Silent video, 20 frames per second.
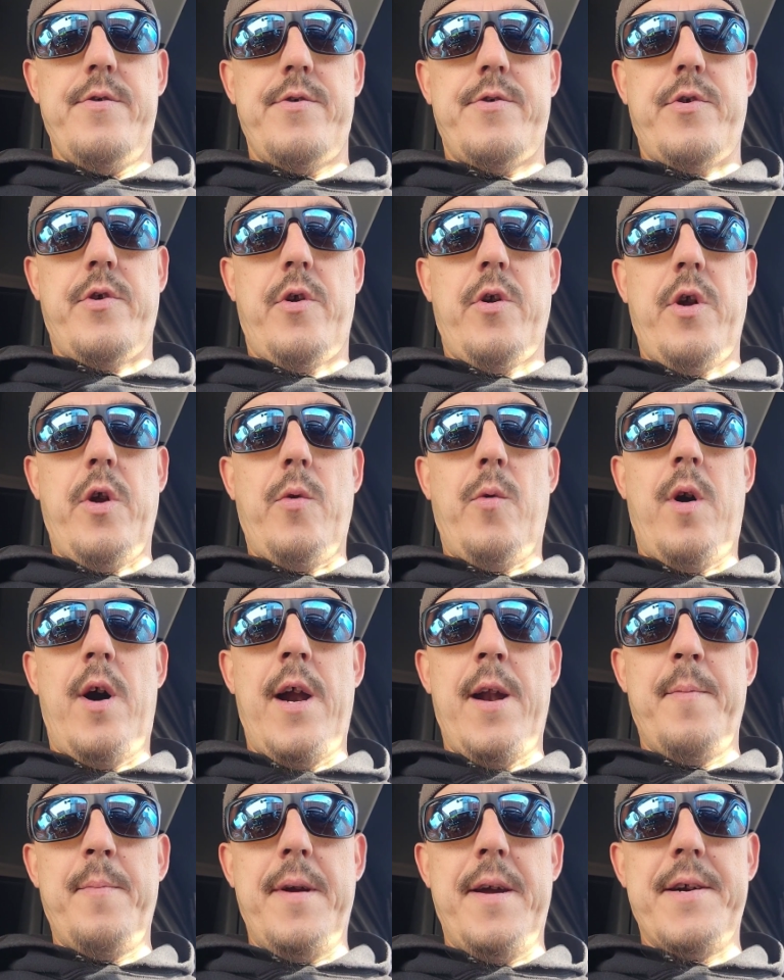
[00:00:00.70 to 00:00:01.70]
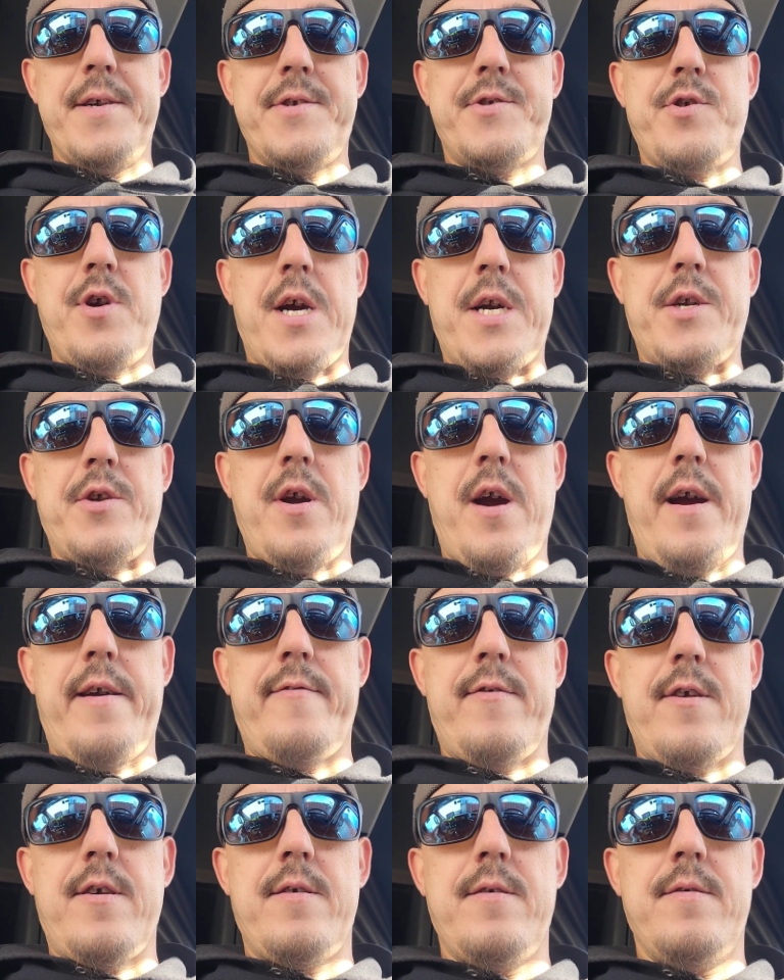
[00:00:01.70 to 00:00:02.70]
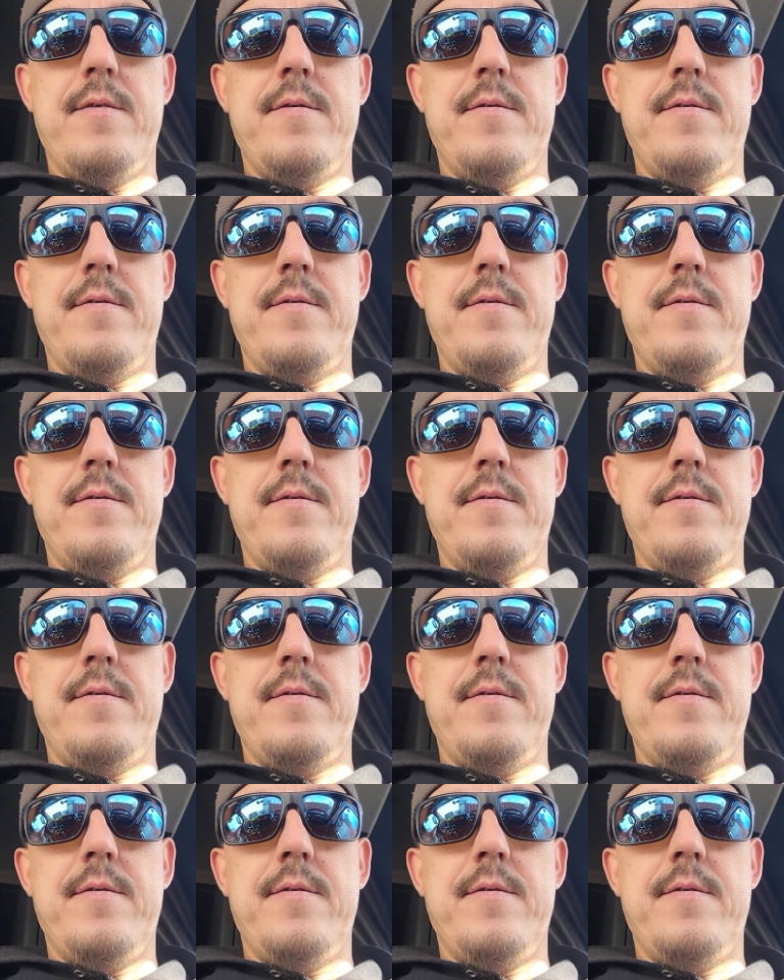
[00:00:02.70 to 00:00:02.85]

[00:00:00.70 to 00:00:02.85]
So you want to be a truck driver.